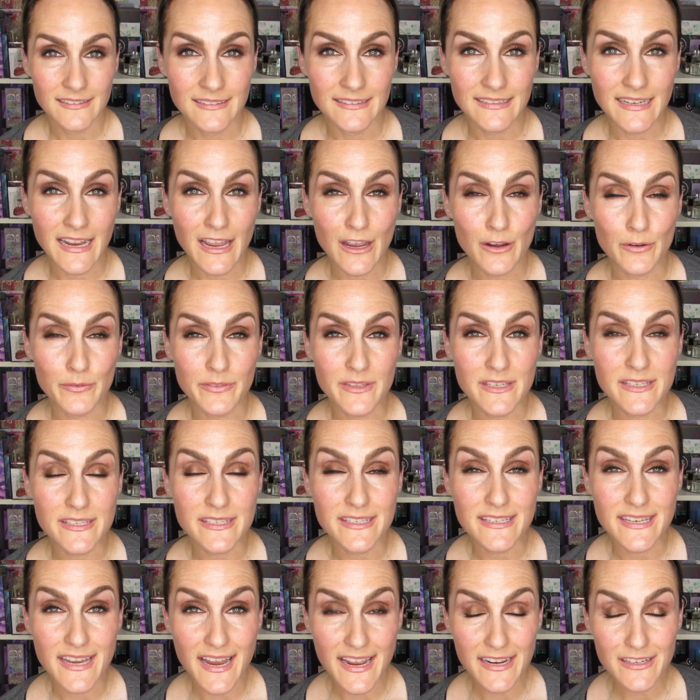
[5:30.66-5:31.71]
Now, this
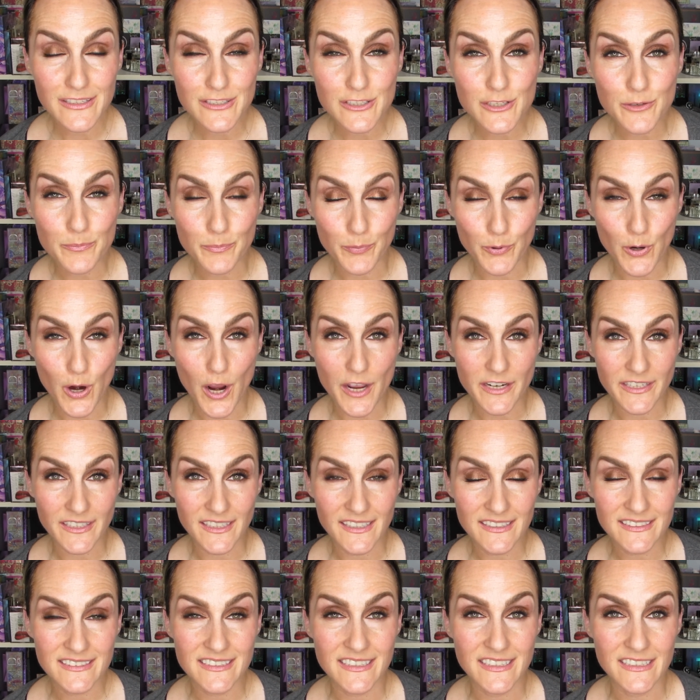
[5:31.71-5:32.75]
next
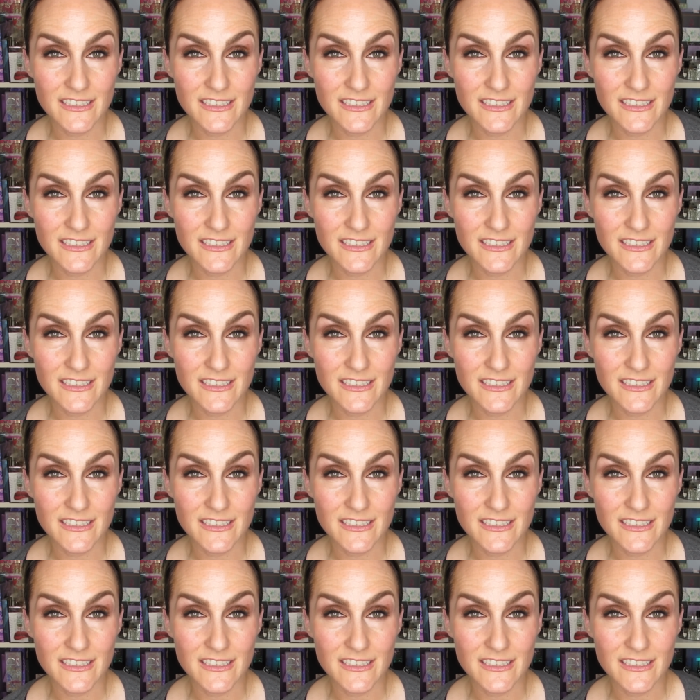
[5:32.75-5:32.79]
product,